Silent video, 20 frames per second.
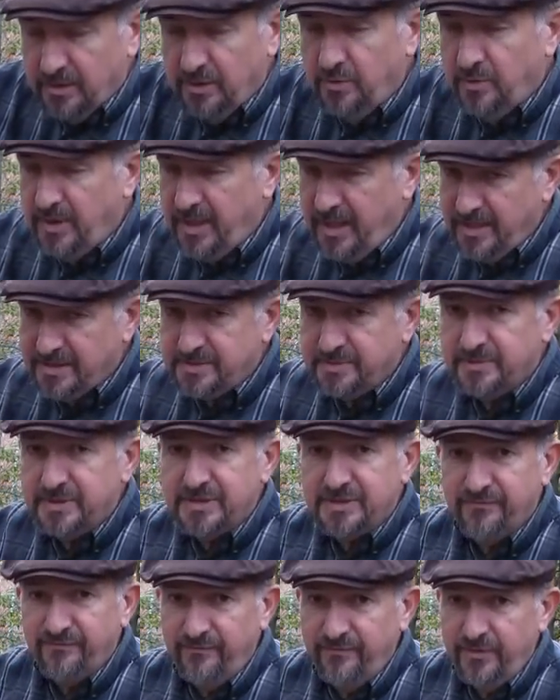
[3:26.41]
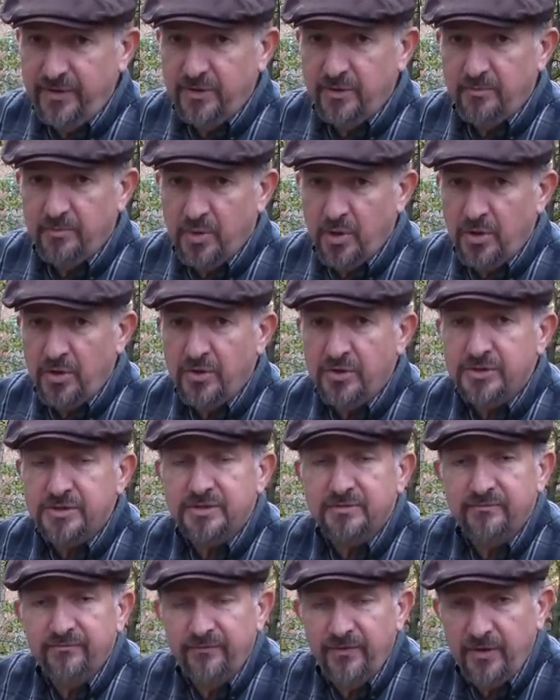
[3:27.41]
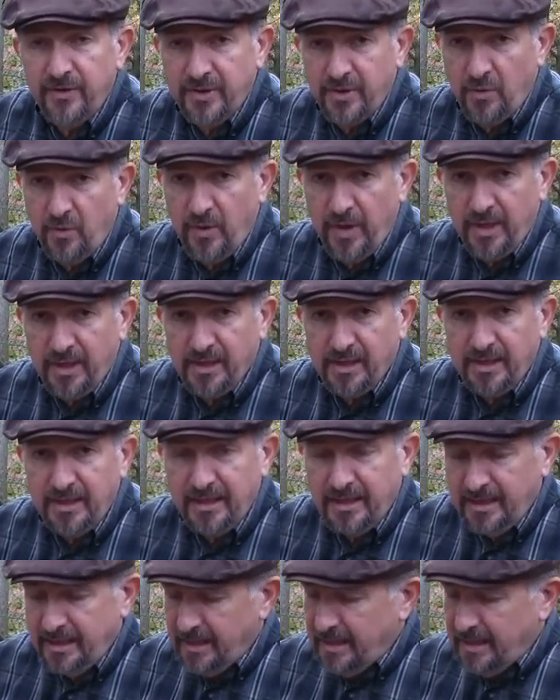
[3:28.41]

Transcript: you would have some severe burns very quickly.